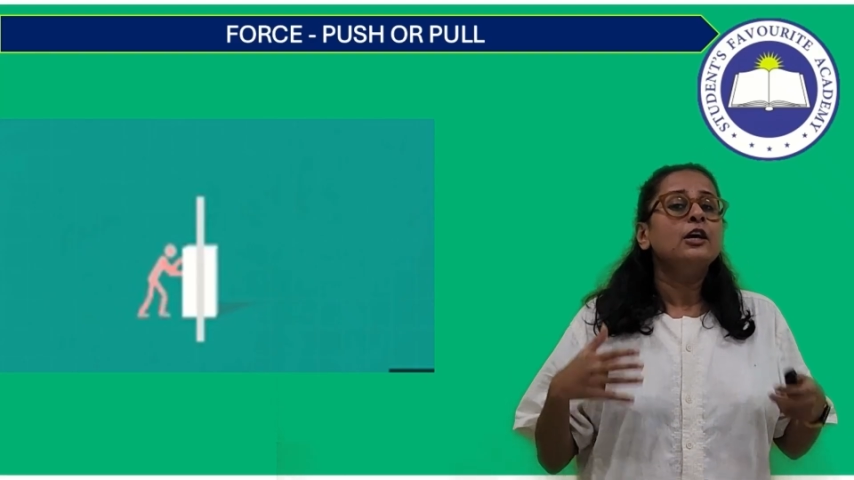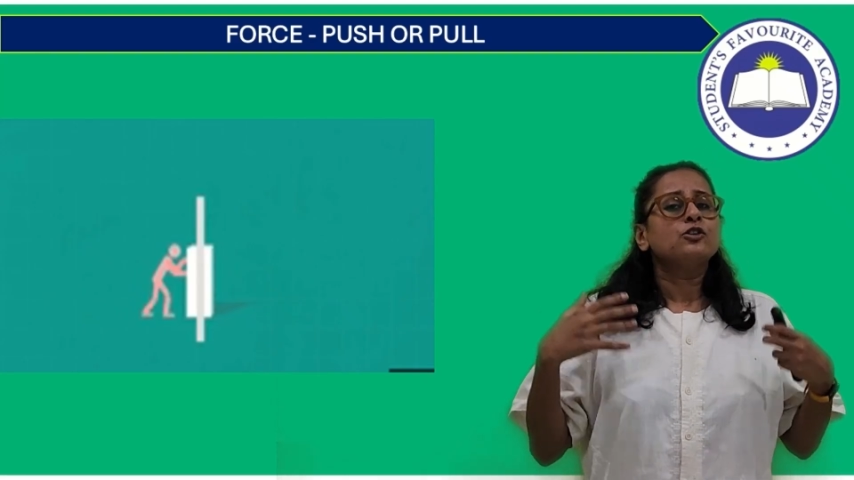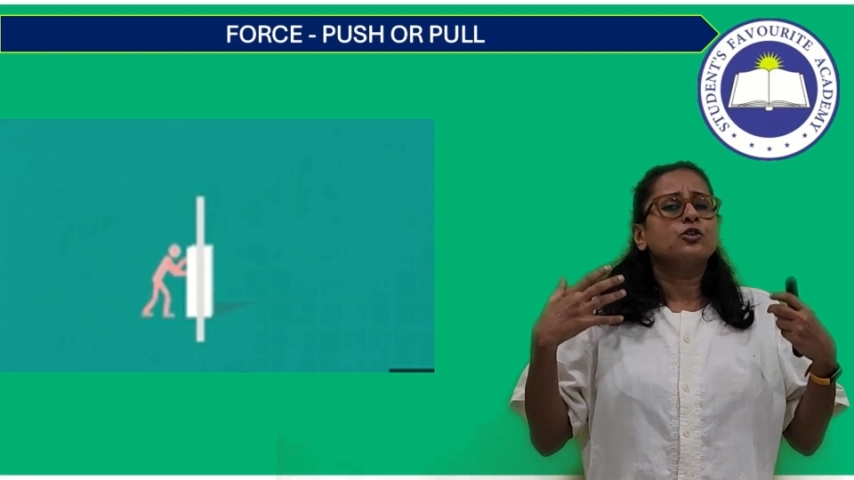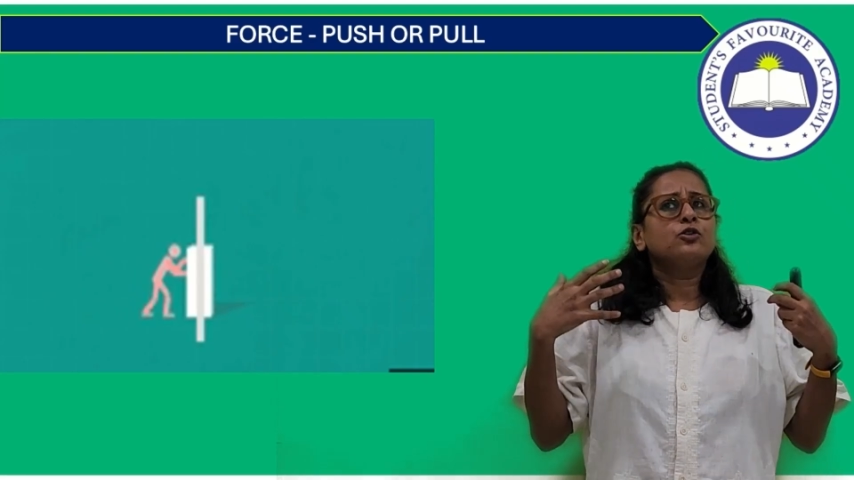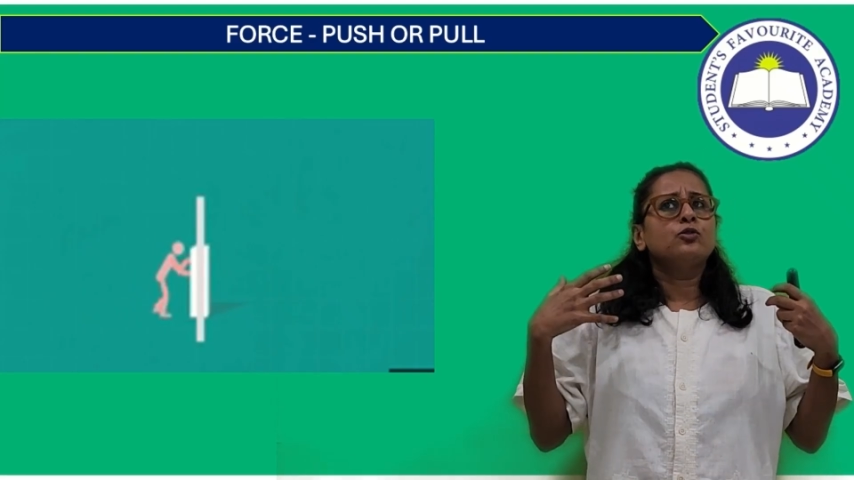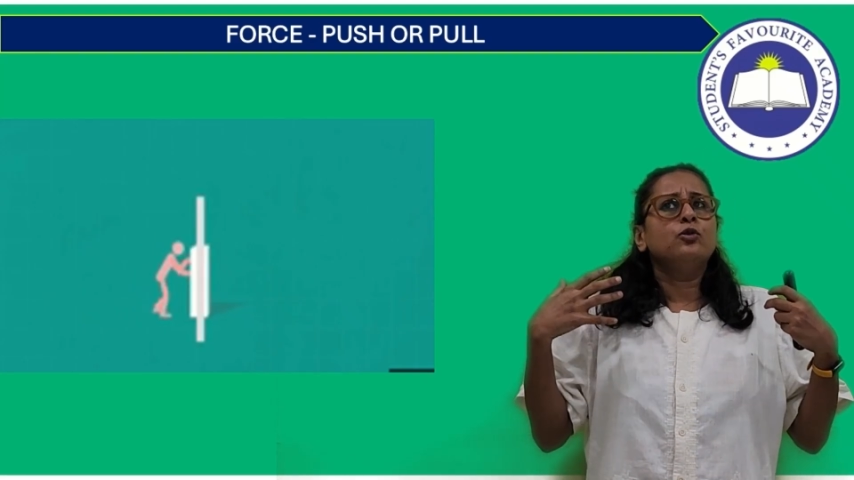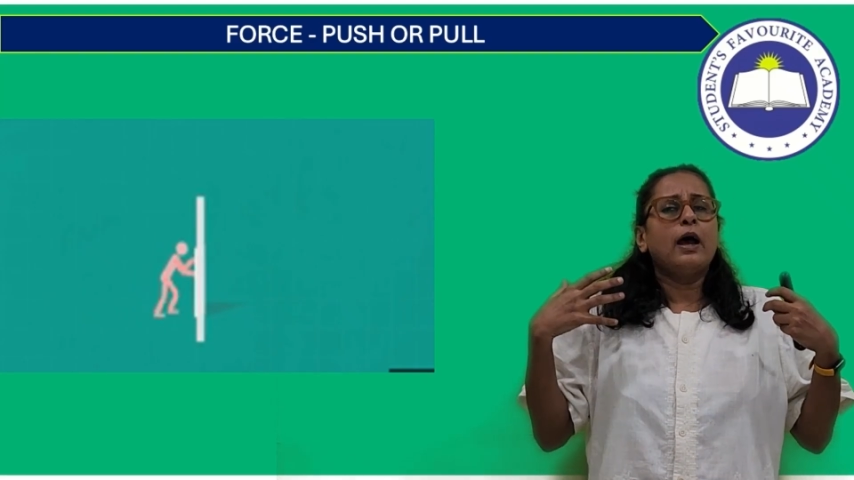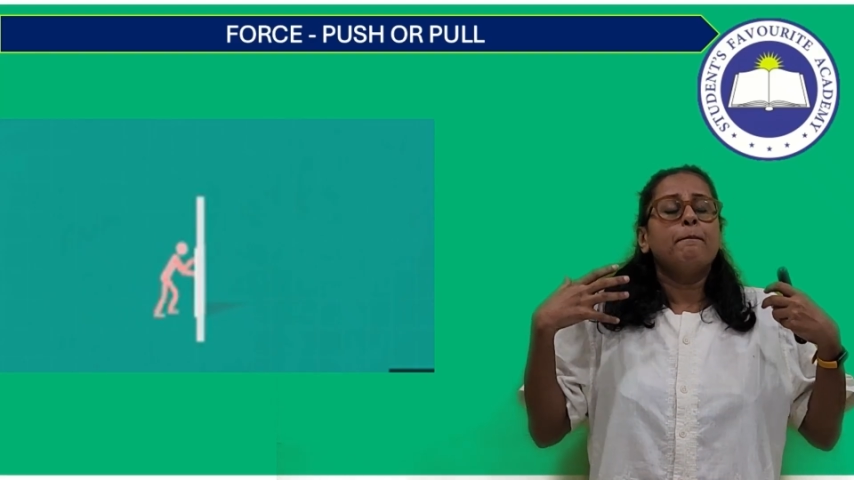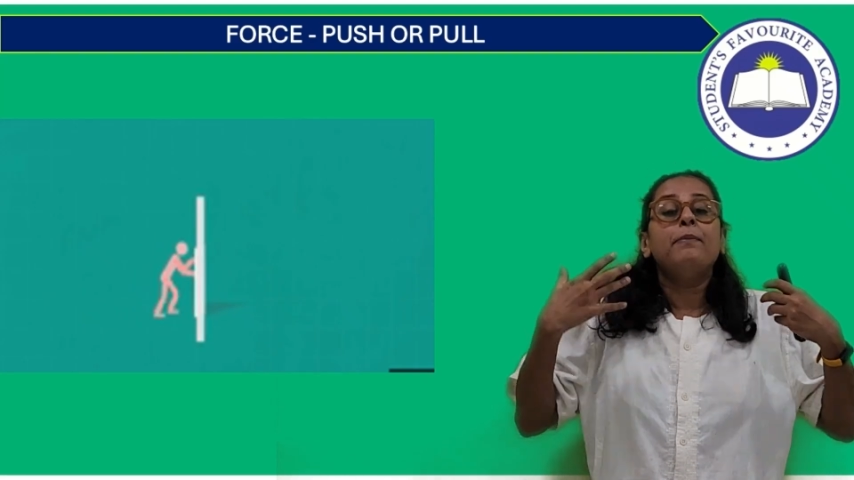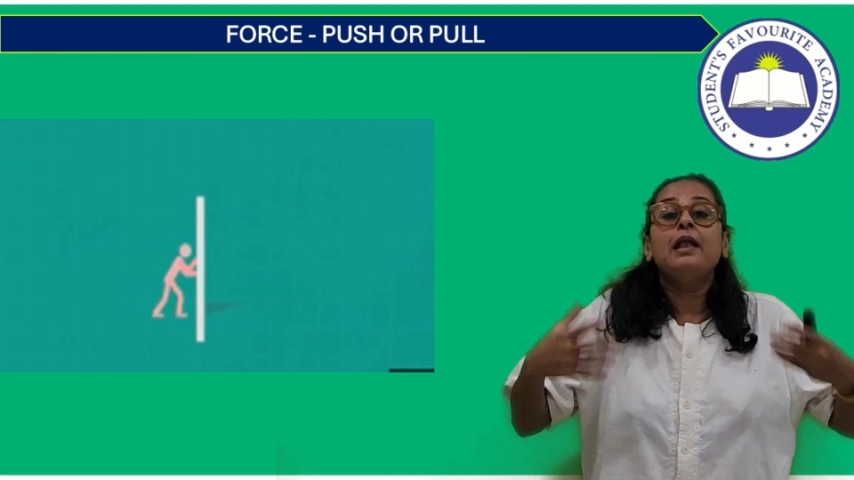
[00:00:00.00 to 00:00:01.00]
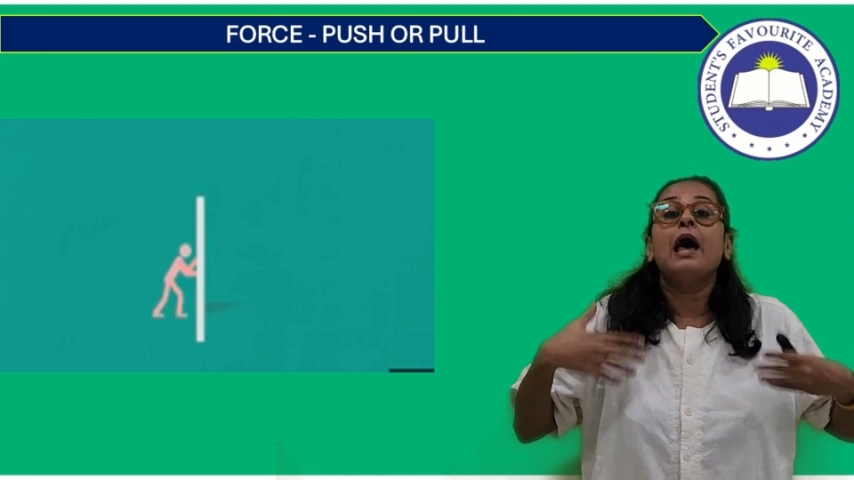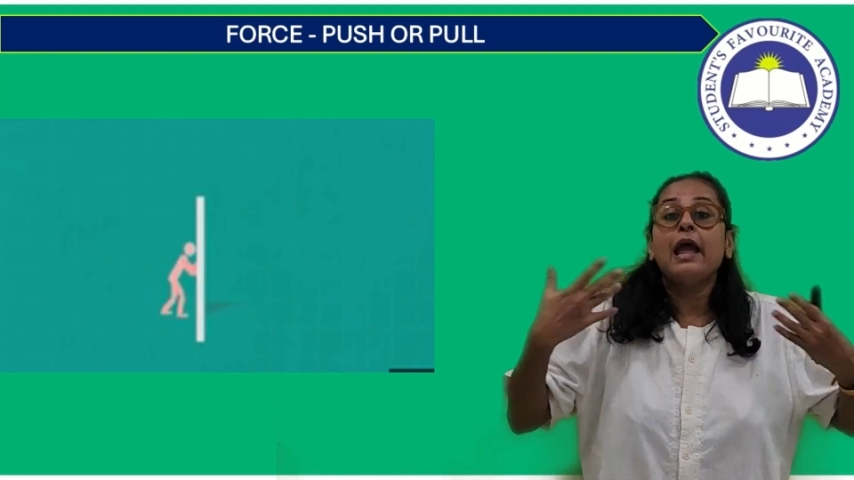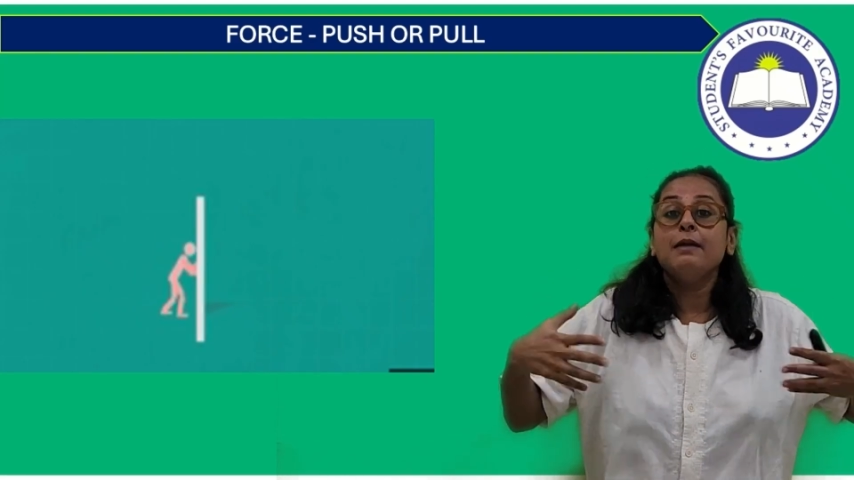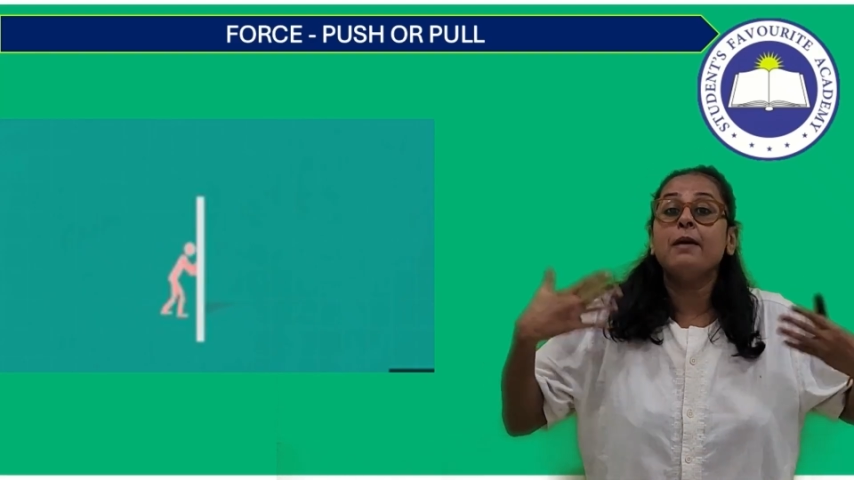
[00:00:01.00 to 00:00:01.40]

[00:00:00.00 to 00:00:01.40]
So to apply